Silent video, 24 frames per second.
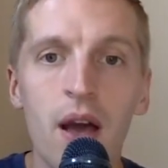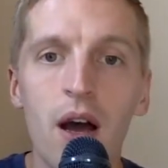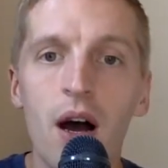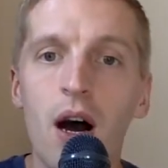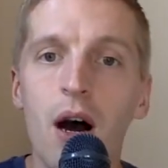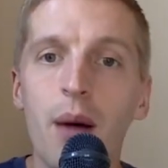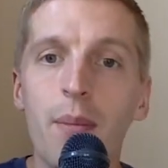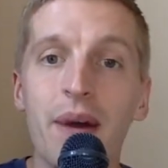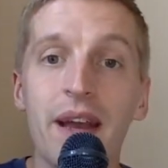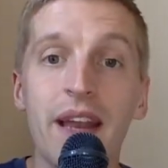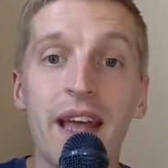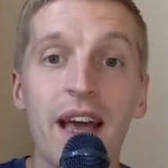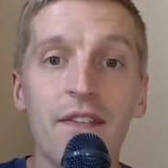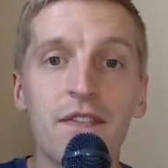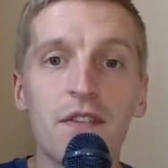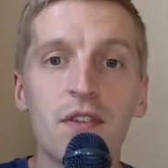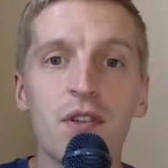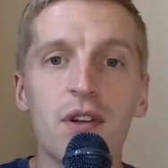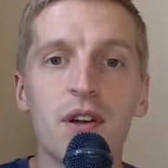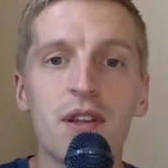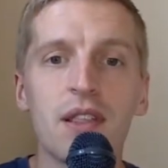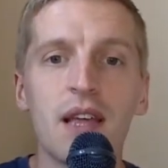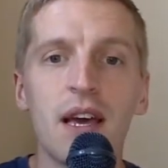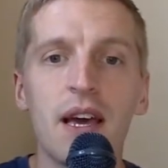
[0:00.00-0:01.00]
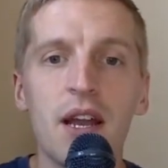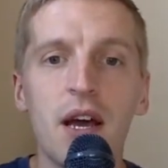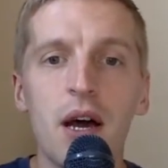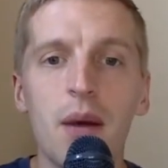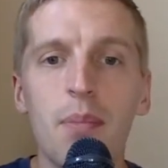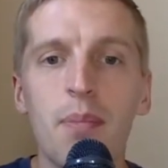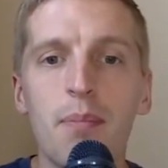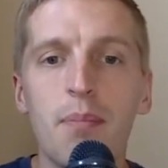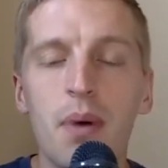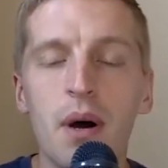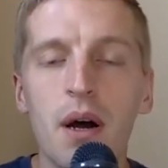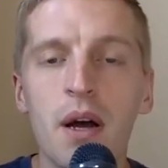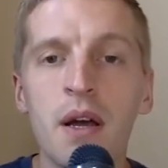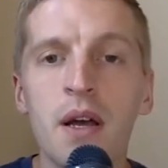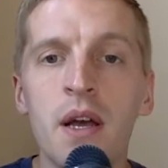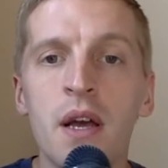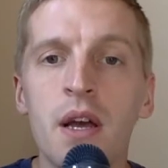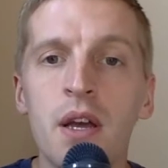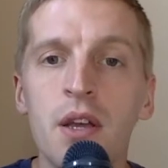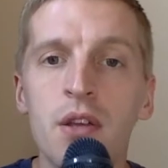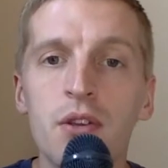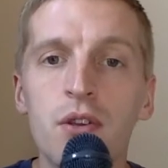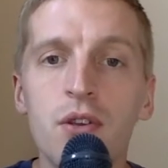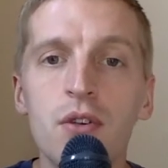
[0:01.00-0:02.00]
I'd have to look that up, but
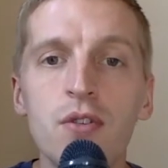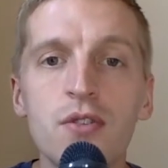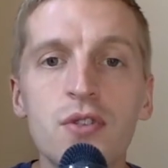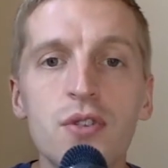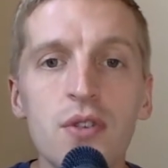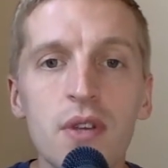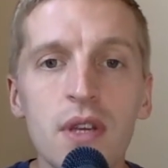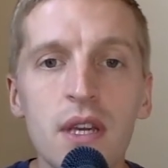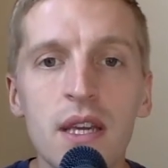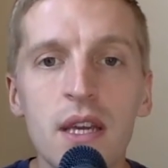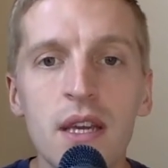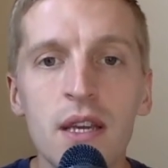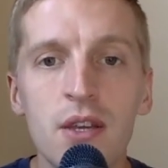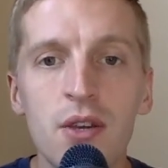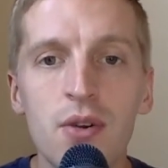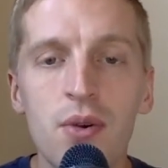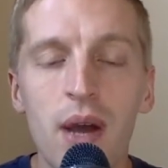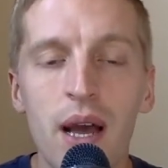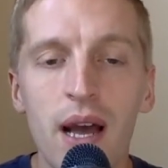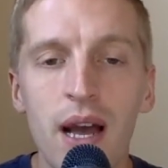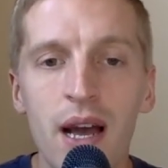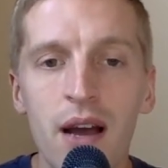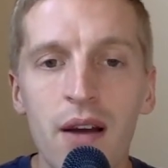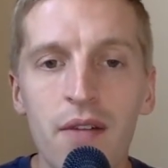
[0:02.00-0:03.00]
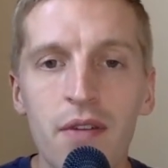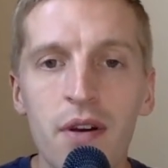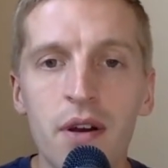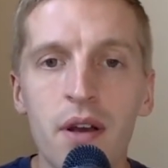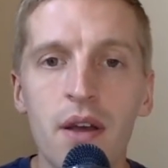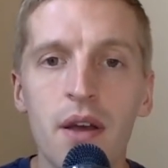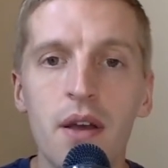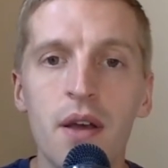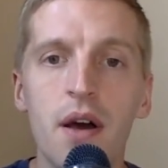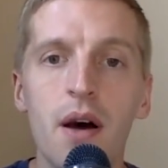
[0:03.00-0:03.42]
usually you have